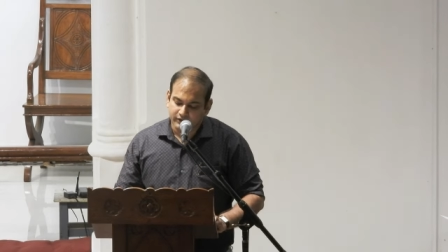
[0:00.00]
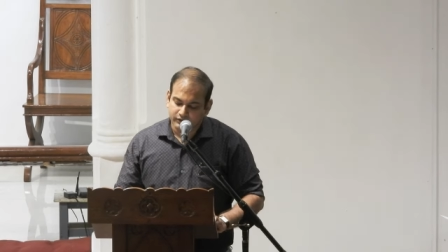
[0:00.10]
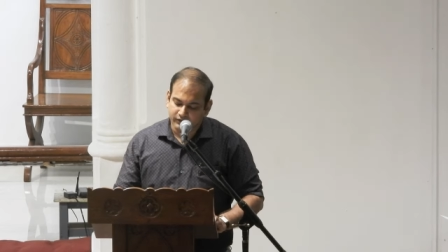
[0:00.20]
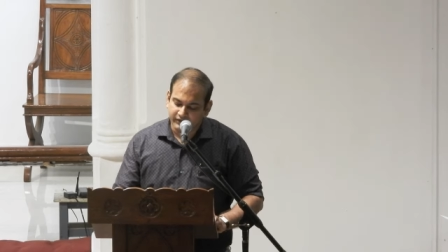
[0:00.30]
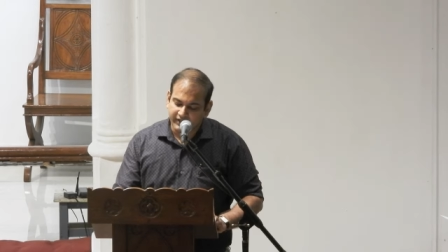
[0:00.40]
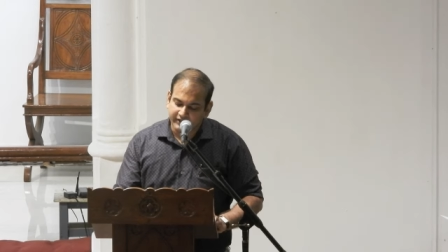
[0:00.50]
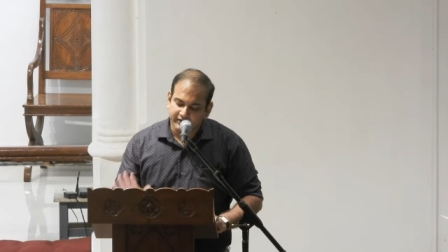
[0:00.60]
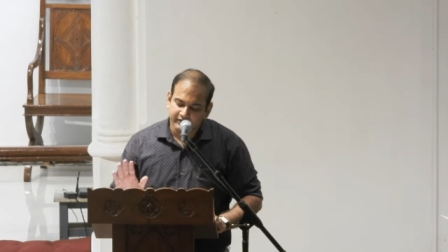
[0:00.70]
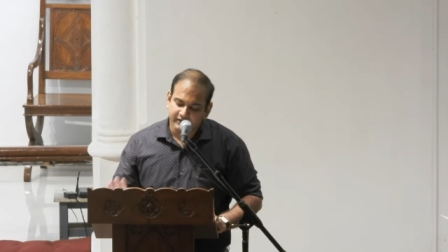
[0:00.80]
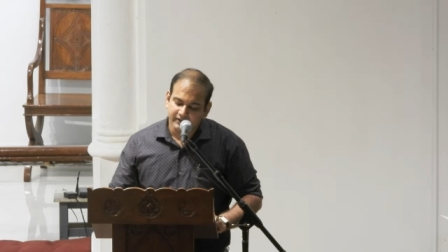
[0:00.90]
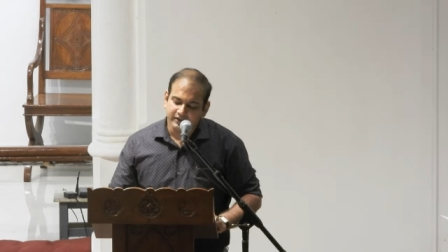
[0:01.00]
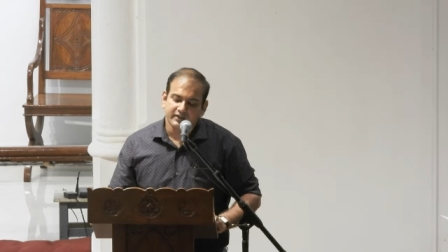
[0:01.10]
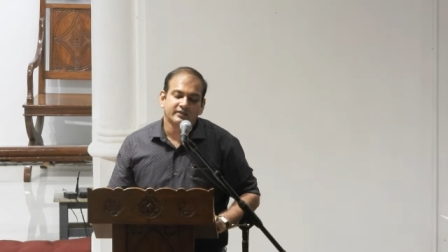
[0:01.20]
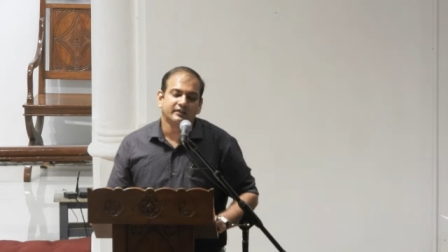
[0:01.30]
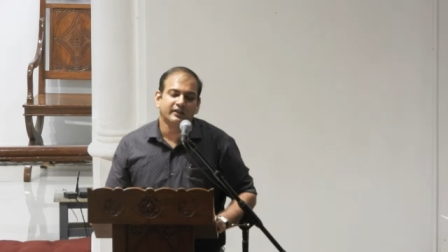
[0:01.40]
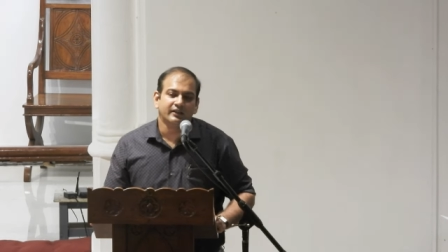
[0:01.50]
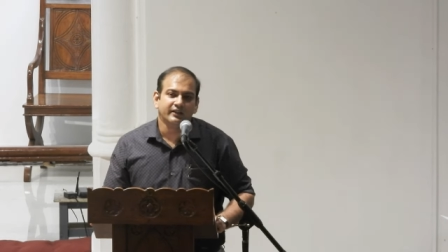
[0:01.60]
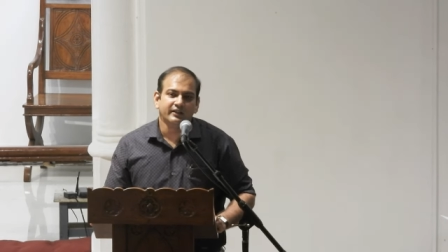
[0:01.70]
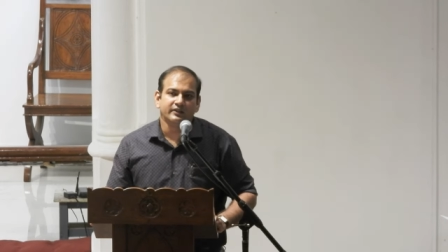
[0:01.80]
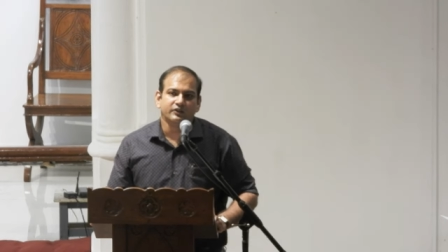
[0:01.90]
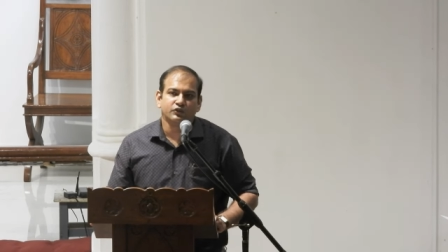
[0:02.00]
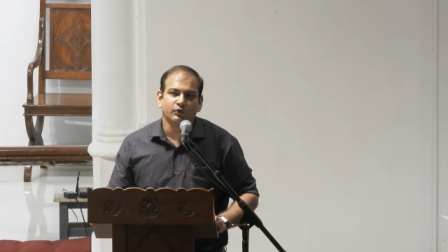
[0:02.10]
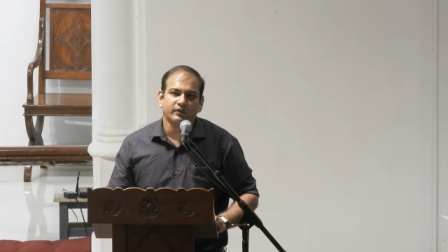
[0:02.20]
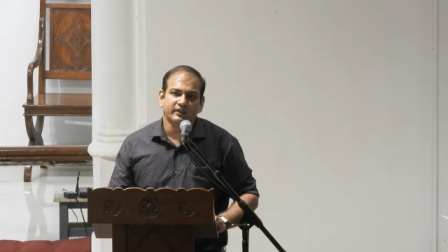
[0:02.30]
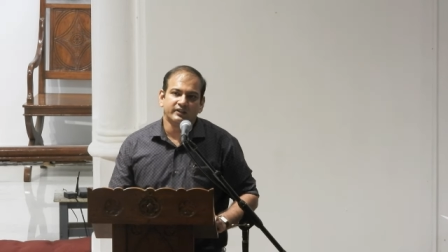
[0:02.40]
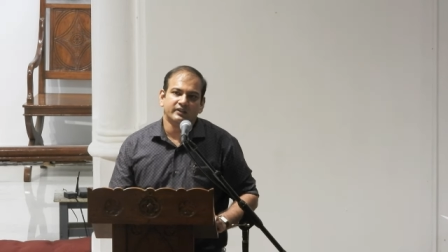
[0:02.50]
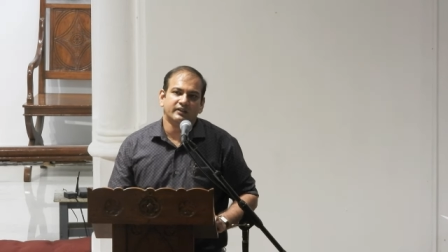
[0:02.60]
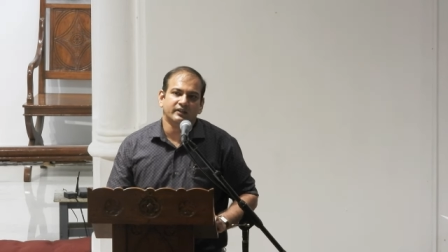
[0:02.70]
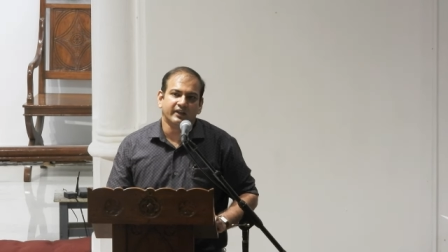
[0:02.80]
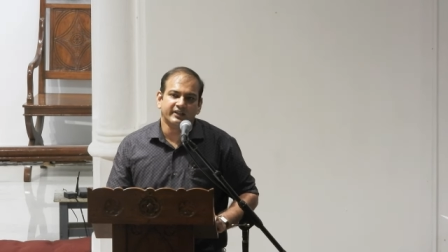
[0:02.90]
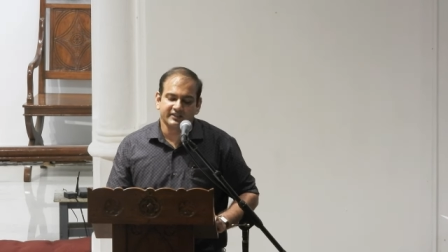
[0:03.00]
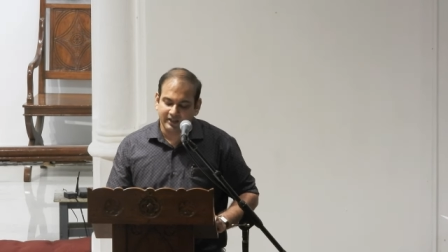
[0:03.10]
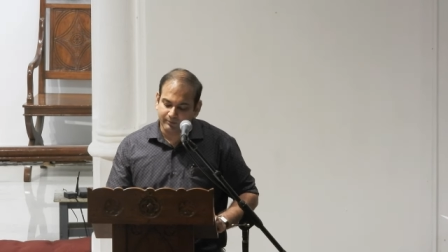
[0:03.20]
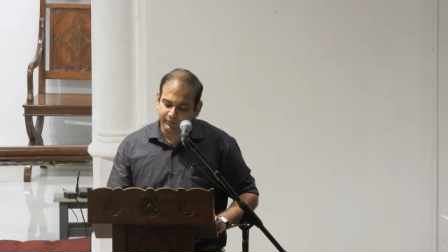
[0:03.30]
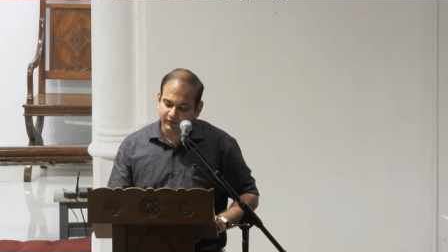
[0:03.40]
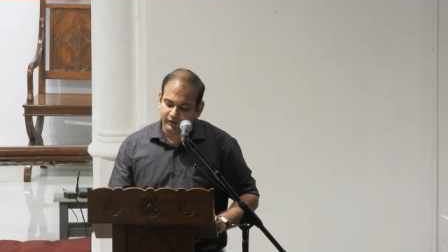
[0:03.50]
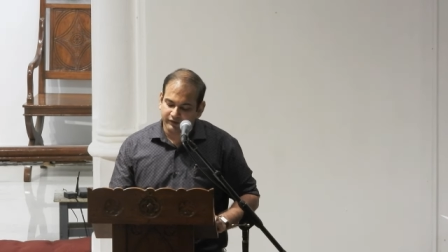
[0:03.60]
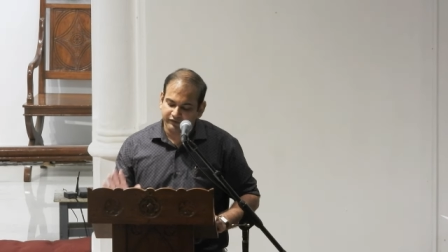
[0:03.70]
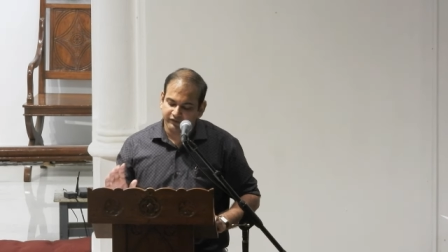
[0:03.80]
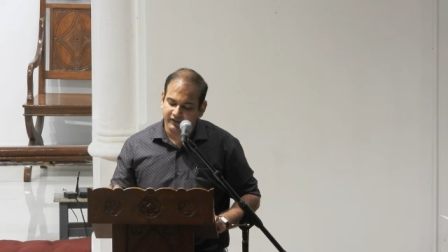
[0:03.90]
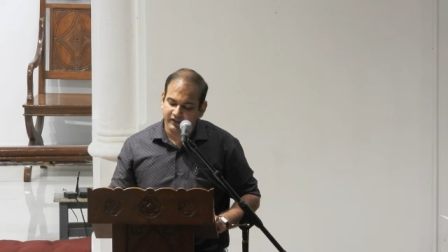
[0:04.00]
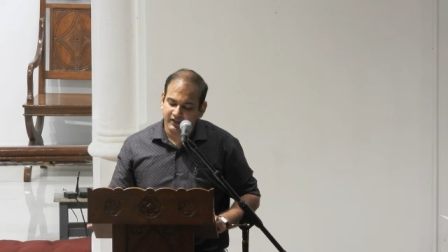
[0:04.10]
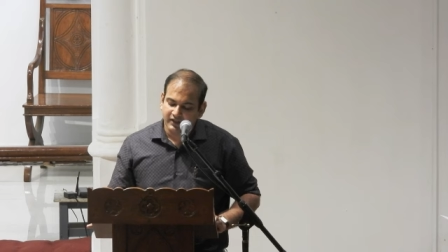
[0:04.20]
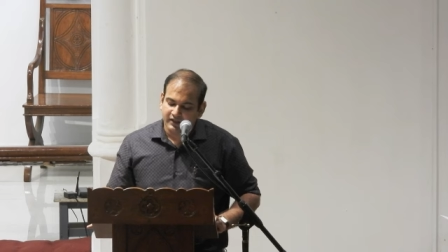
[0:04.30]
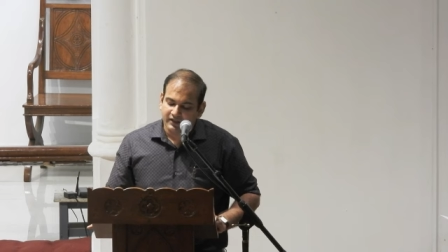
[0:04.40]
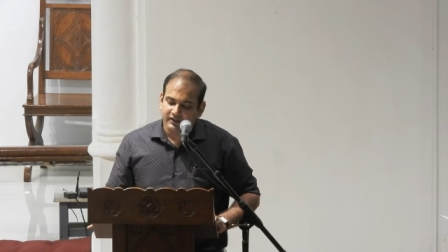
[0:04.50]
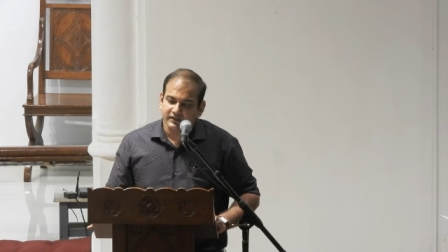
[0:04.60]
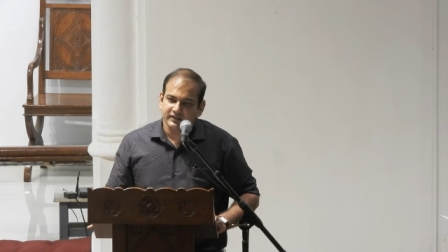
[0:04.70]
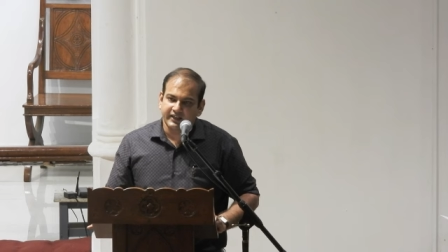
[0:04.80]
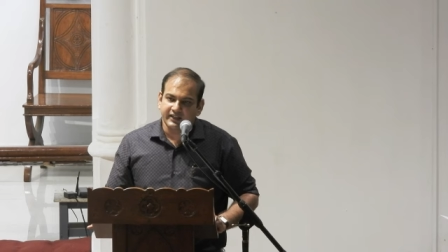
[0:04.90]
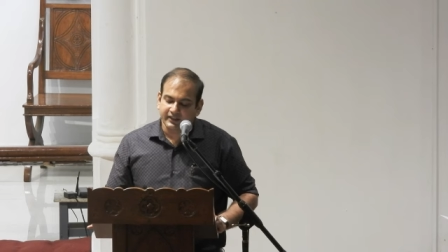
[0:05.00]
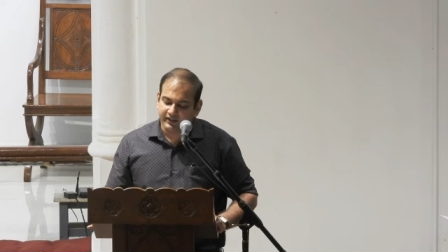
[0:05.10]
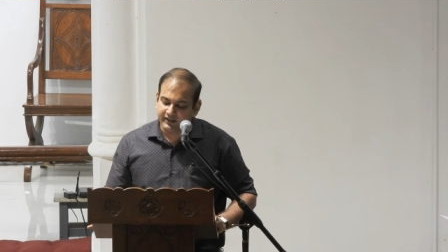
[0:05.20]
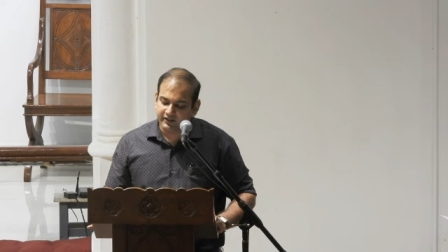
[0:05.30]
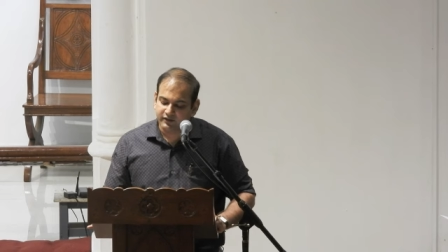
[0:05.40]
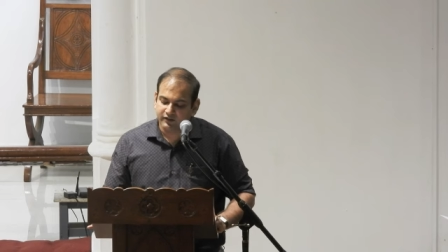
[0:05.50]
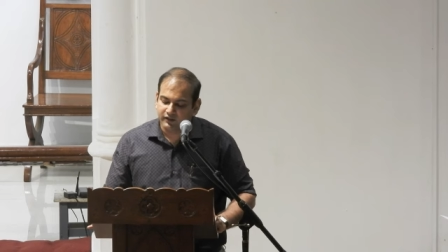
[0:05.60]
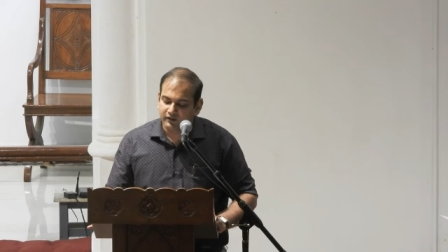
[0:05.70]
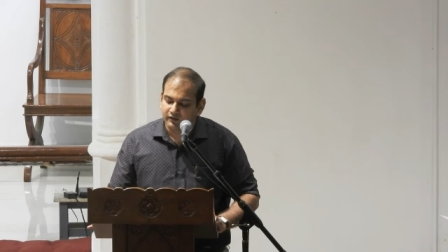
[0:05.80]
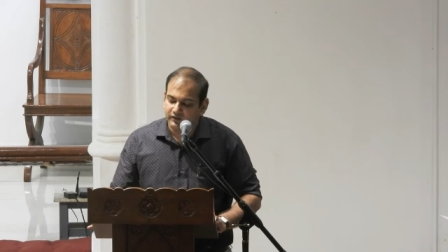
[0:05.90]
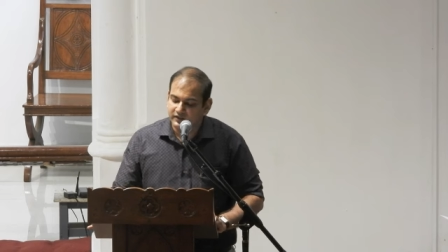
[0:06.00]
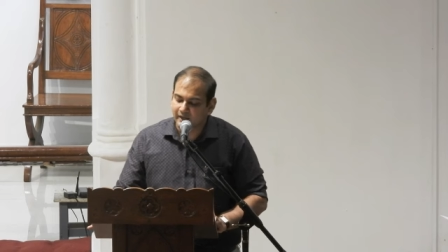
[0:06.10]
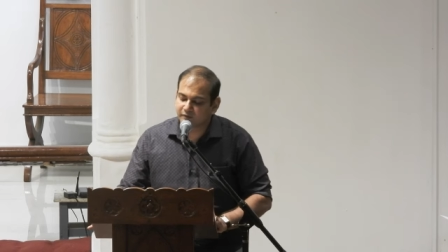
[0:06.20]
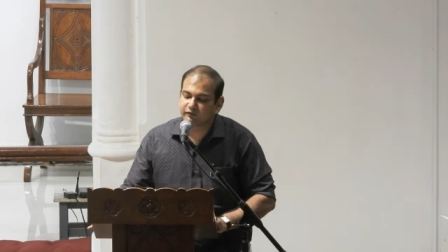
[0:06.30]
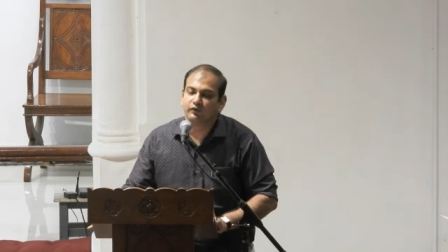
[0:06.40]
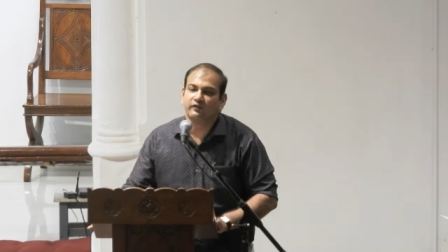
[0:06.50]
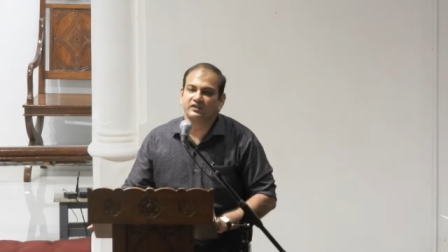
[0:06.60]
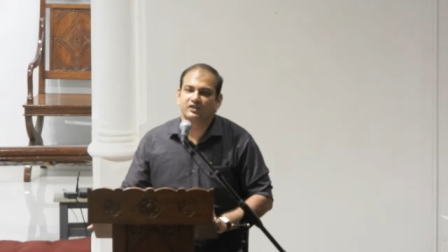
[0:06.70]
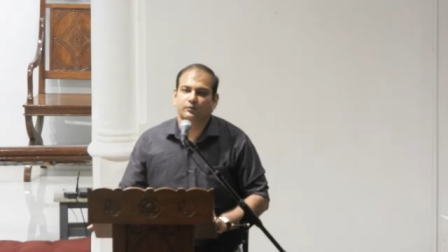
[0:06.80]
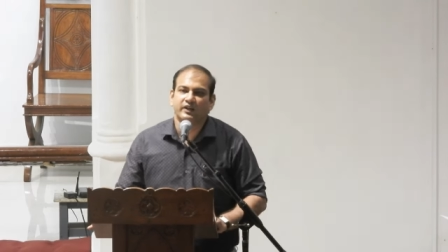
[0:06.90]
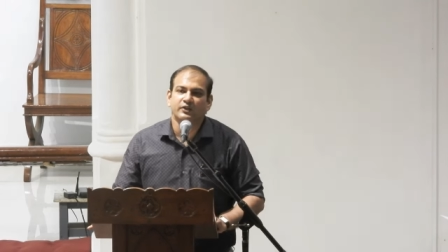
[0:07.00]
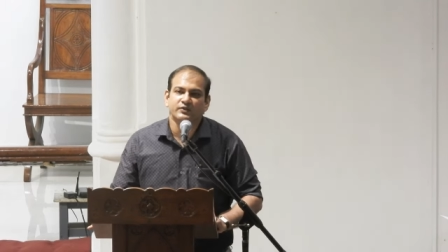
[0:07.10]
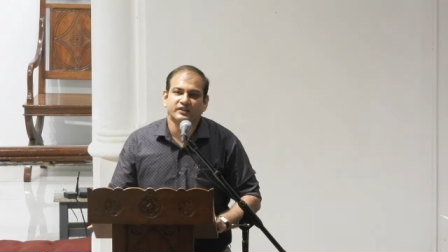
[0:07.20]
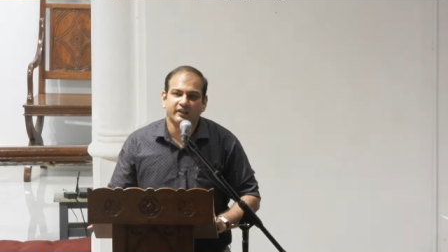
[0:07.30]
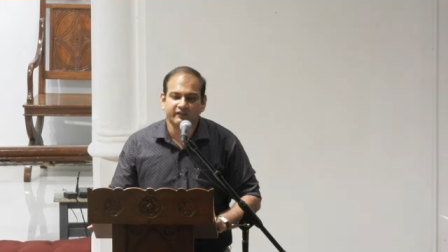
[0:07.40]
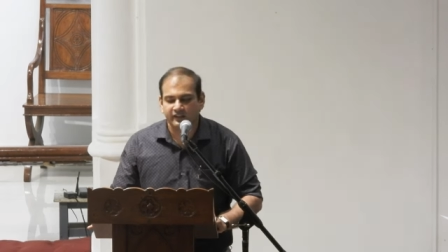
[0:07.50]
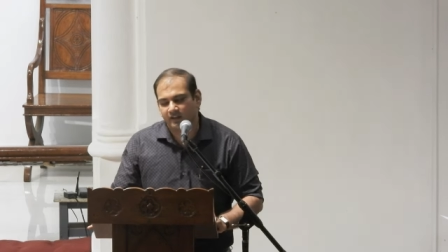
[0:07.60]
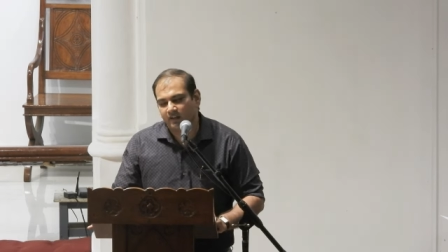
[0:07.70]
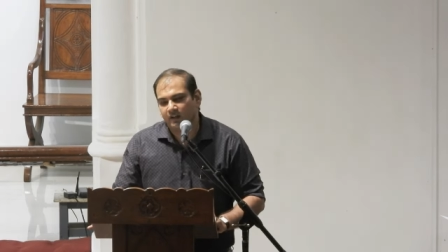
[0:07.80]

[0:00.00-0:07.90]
So that is clearly shown in the example of uh, 2 Kings chapter 4, verses 1 to 7